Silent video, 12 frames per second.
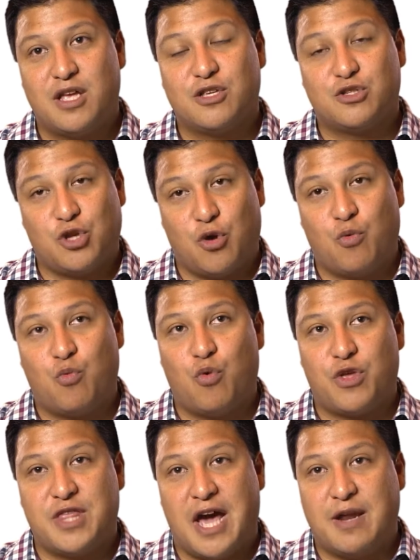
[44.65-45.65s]
So
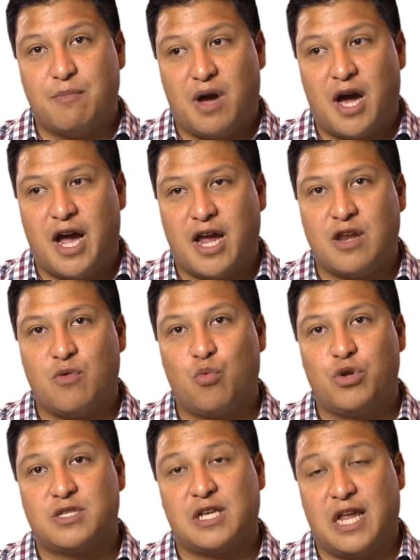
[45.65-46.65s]
with that in mind,
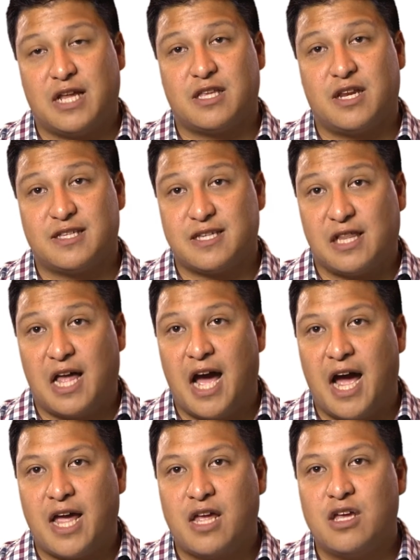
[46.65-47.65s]
we selected
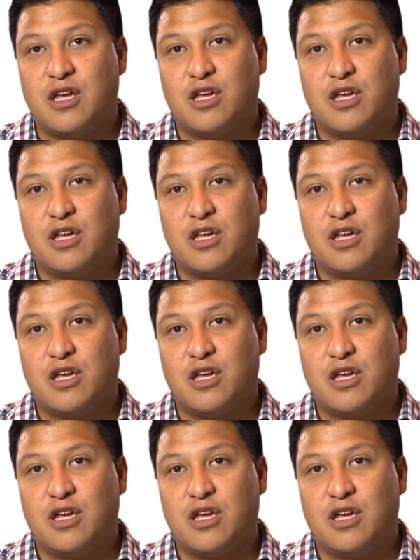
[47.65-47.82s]
SLI